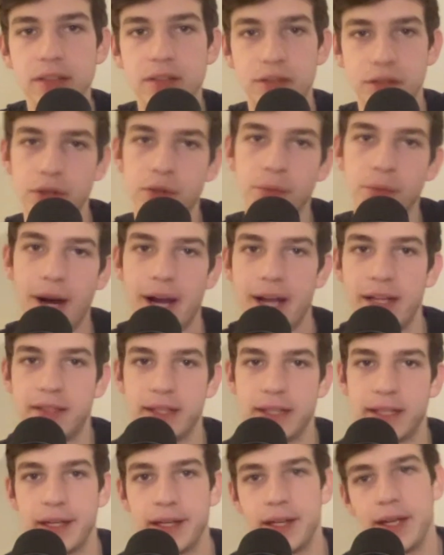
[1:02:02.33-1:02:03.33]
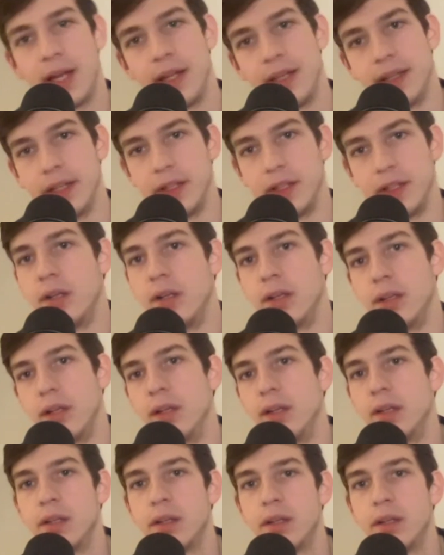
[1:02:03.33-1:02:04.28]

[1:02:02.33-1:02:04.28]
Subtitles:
So you buy a ticket and then.